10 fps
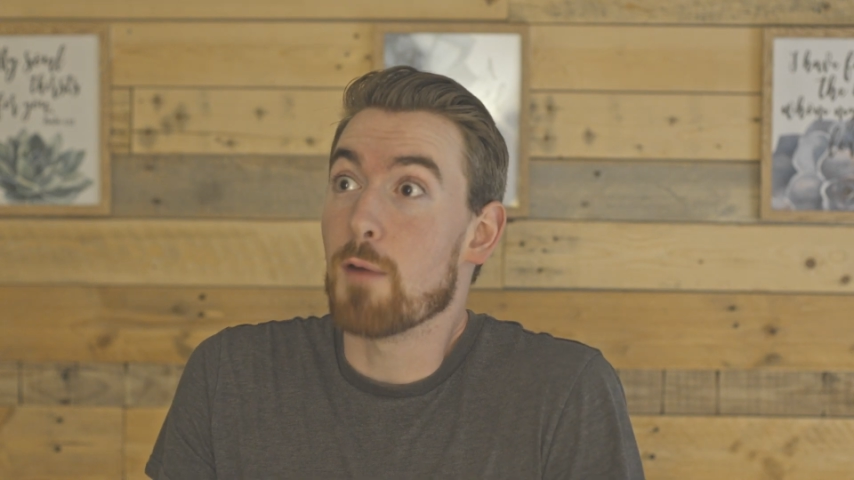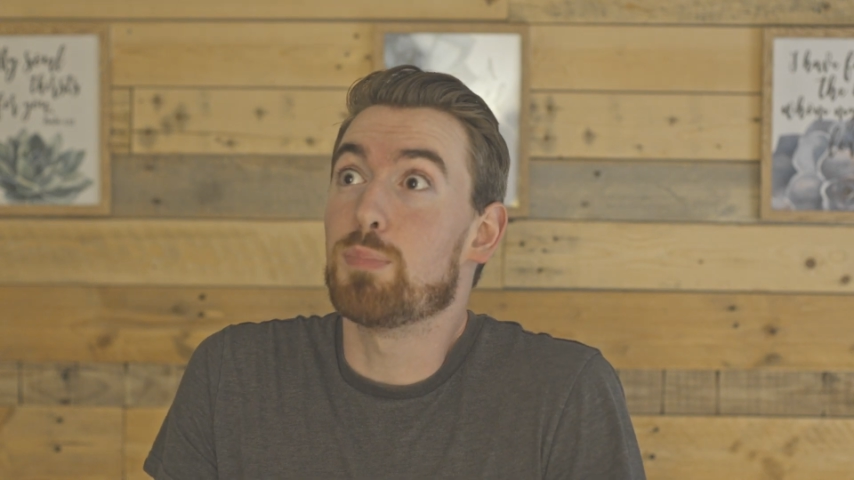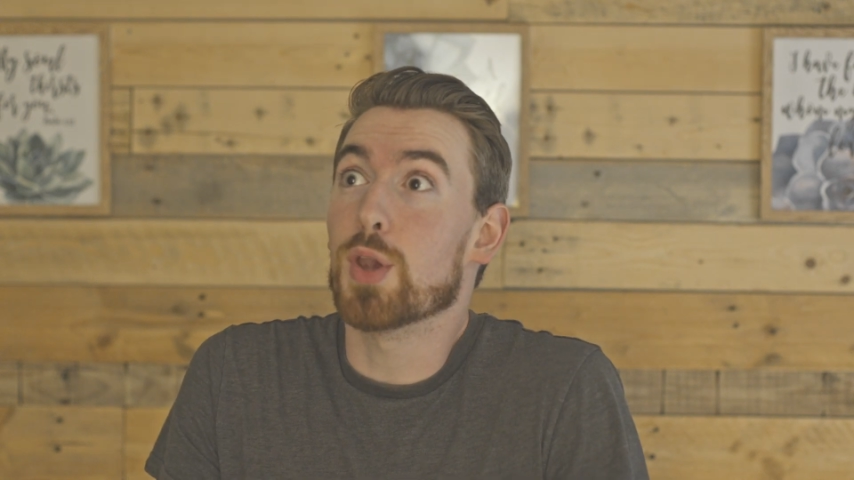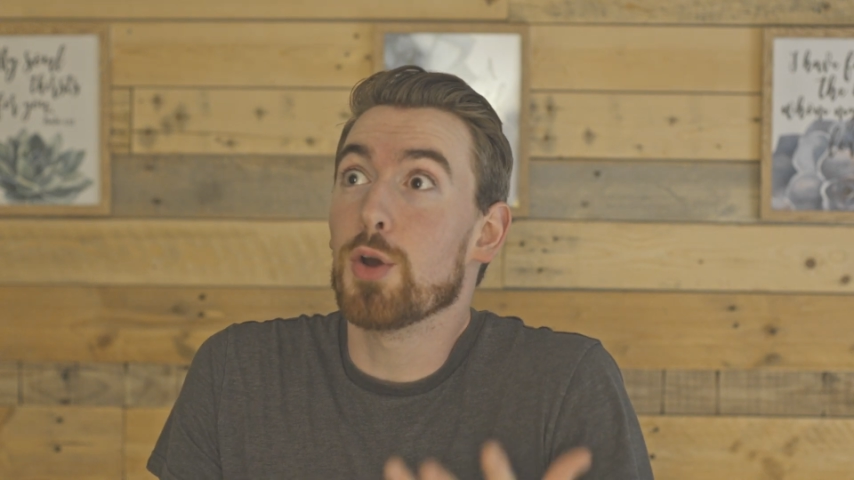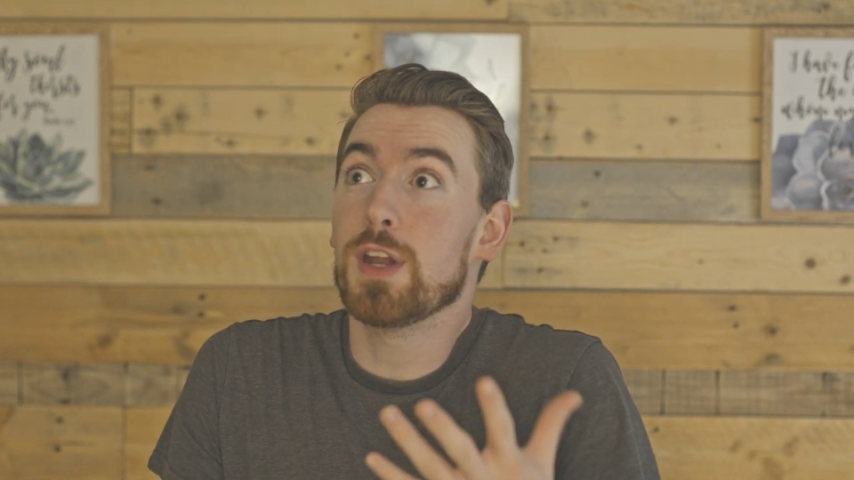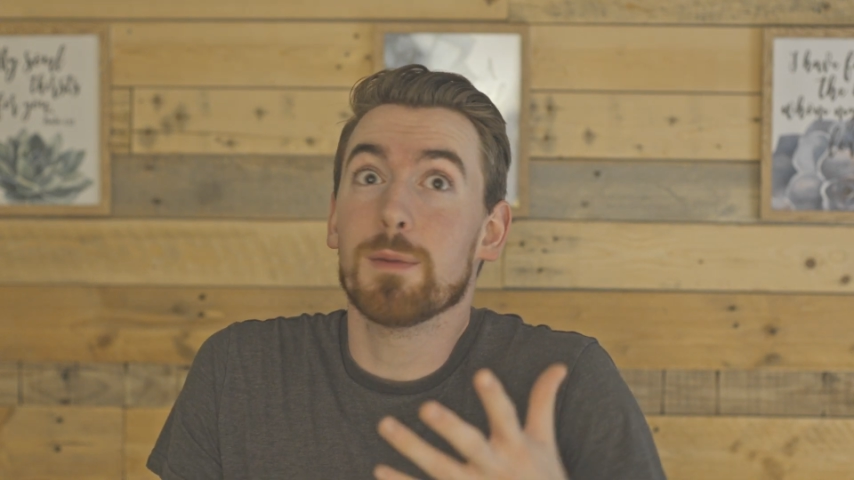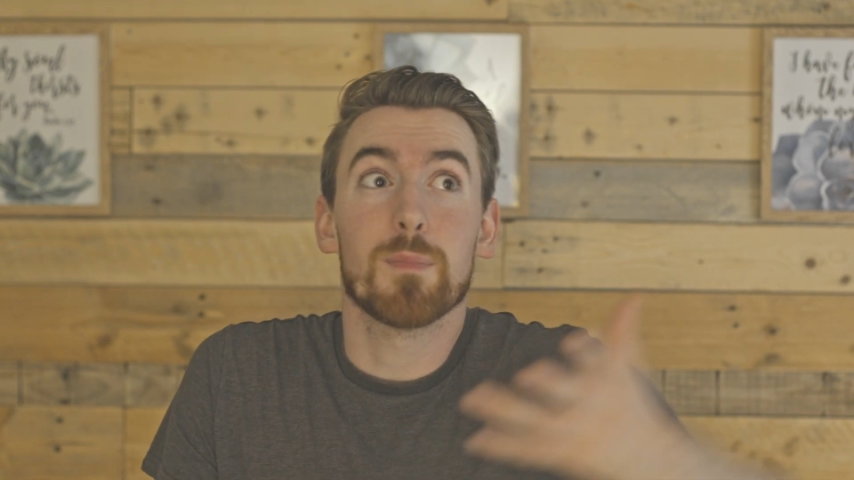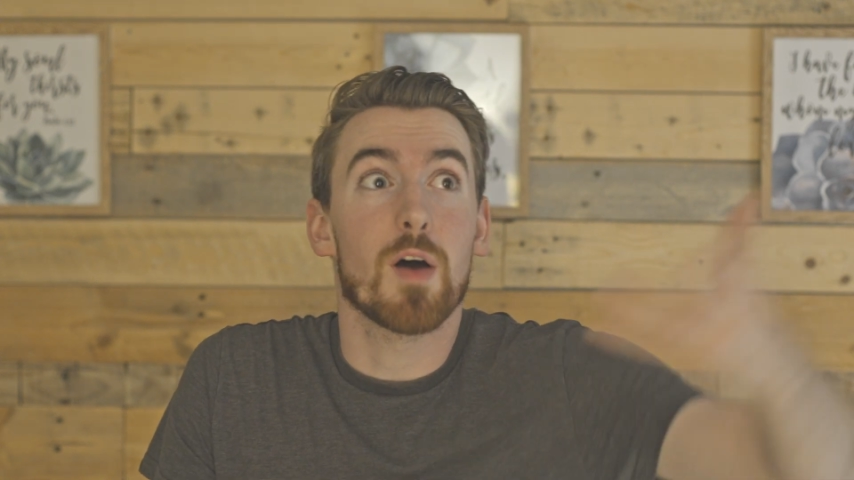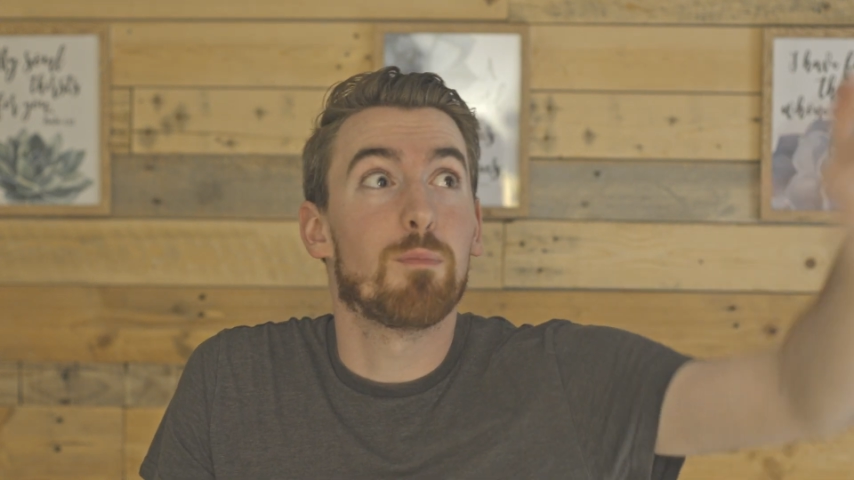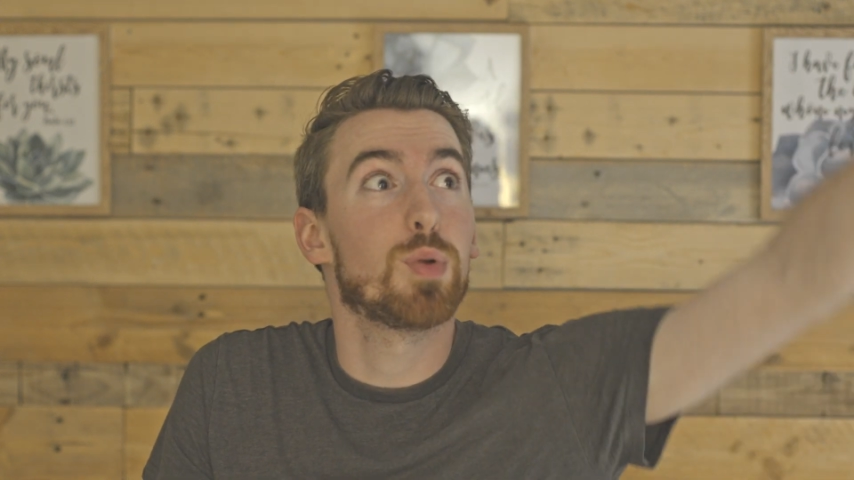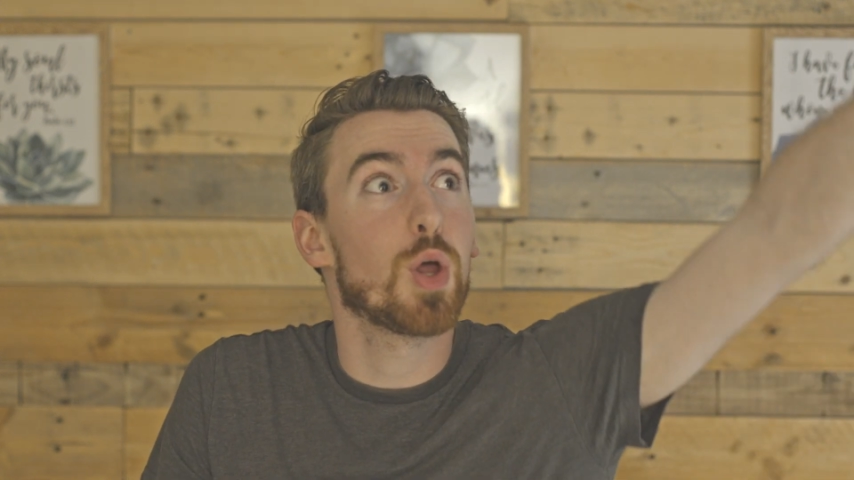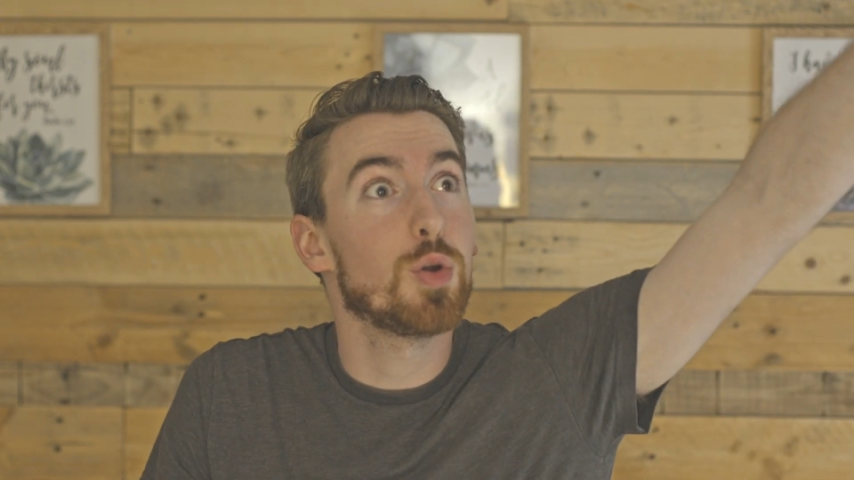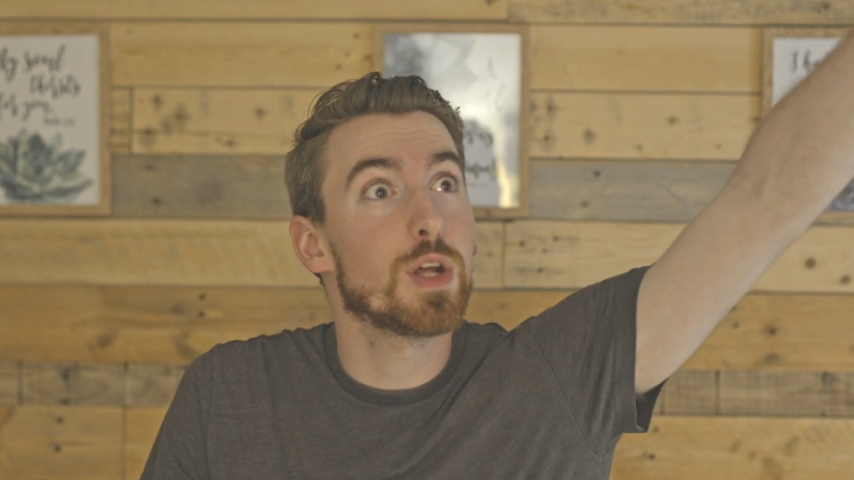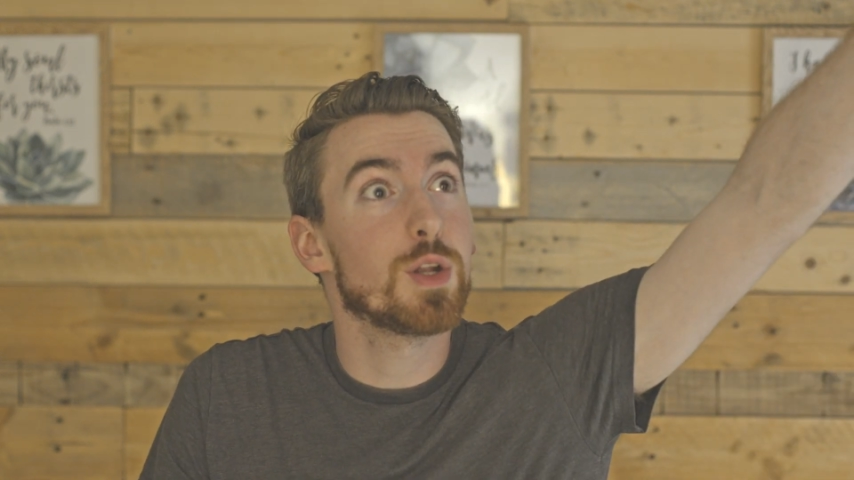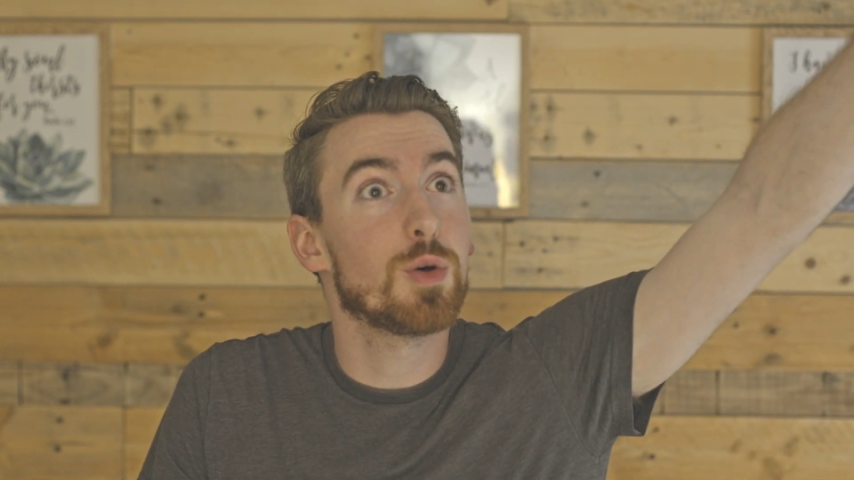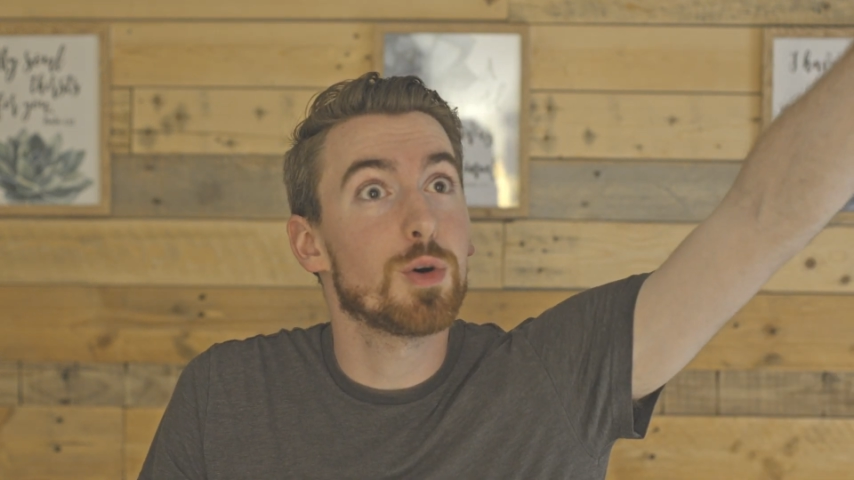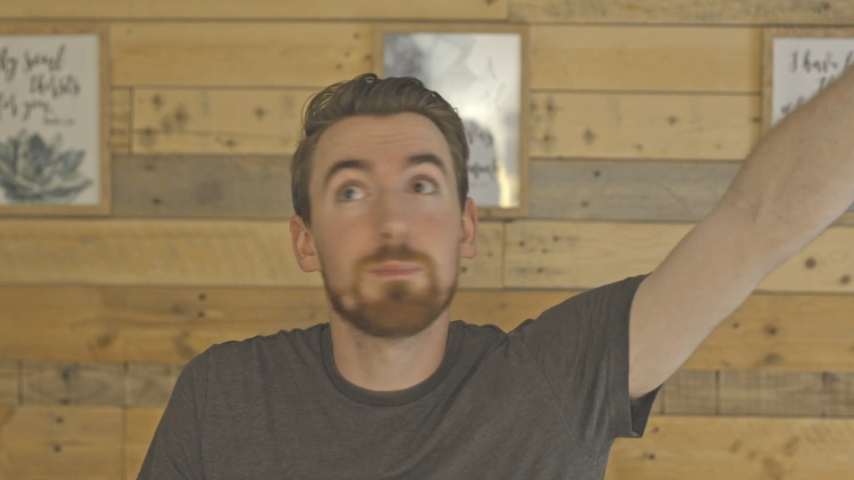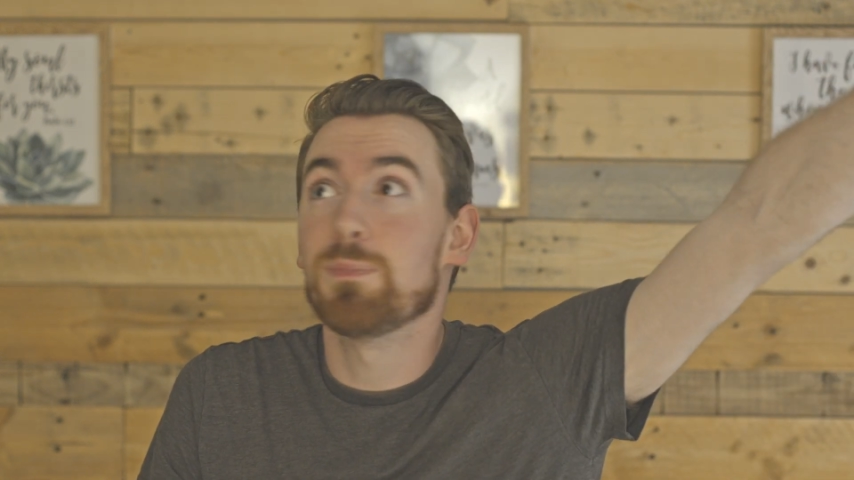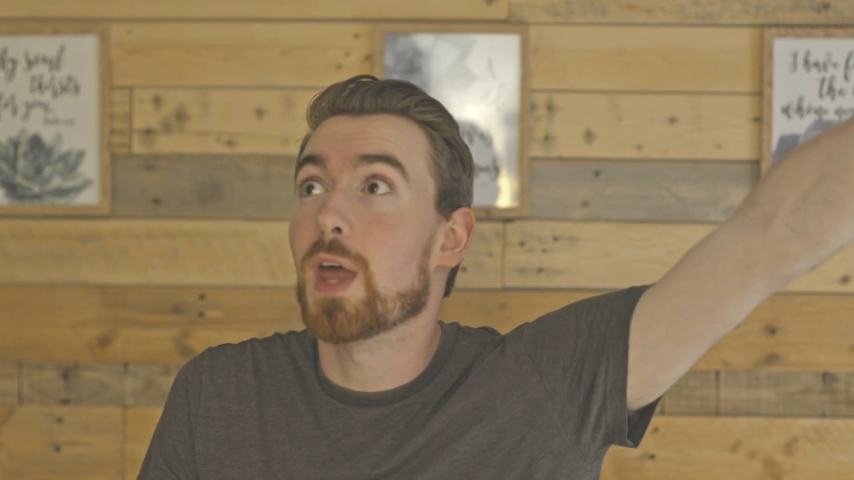I've blown it, Lord,